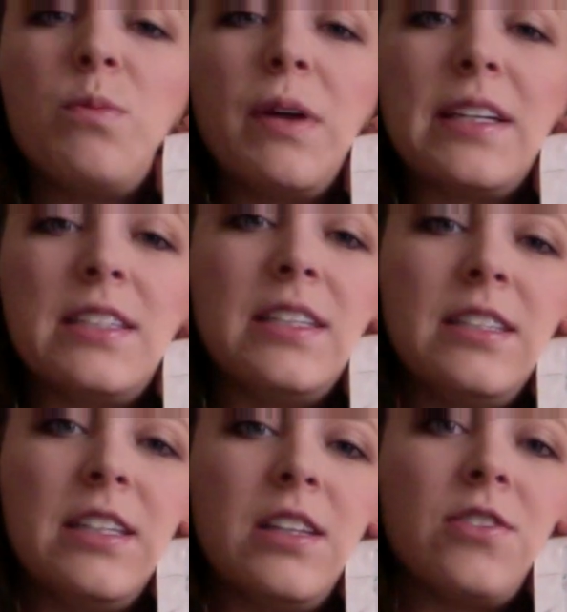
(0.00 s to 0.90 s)
what makes
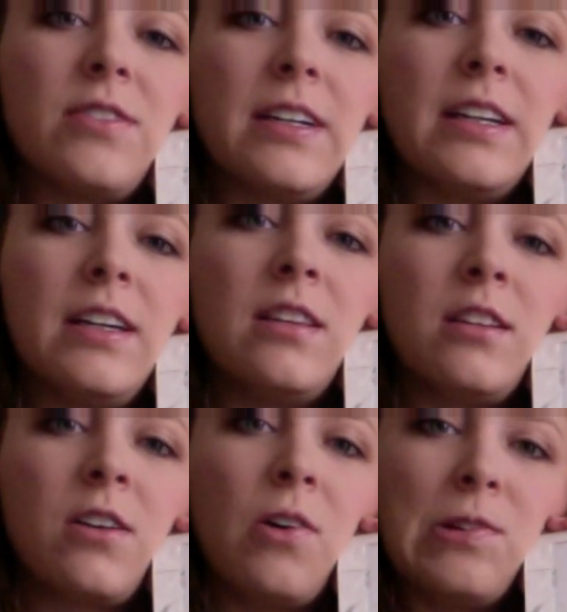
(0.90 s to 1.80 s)
it D3,
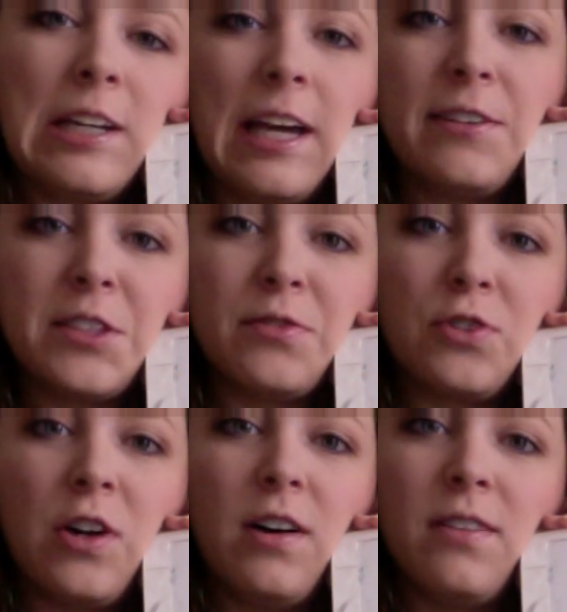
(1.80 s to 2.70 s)
the
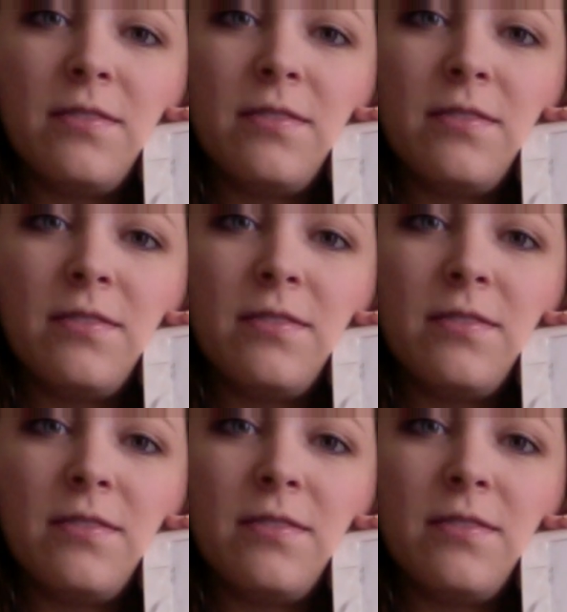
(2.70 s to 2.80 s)
cholecalciferol.